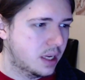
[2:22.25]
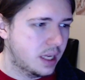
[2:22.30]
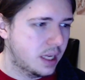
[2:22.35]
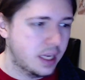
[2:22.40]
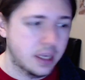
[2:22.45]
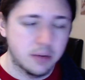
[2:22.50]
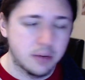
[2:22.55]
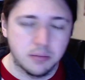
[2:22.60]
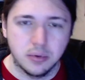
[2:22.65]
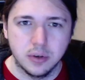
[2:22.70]

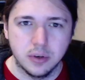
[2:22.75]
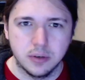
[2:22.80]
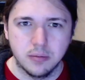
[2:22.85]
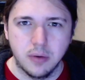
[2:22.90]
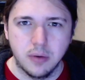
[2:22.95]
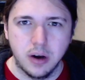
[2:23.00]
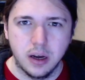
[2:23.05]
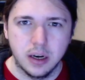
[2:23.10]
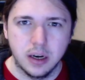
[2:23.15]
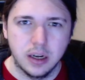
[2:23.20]
in
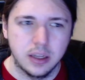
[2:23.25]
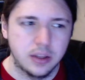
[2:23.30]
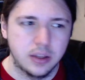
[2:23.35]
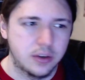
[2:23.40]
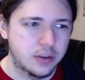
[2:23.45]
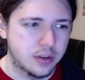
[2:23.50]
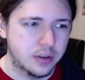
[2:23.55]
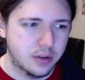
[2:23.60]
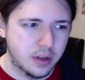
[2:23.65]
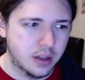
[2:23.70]
Prismata, and
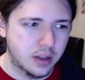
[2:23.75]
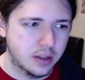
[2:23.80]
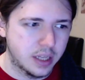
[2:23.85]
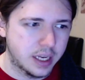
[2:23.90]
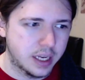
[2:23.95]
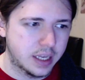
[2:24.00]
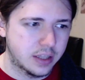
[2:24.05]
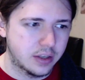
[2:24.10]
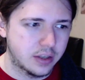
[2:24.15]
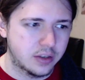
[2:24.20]
there's a
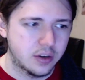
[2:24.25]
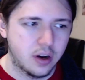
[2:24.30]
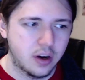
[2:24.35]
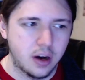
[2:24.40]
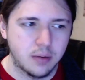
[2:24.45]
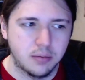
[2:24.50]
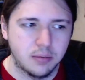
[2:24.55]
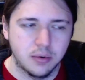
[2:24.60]
link at the top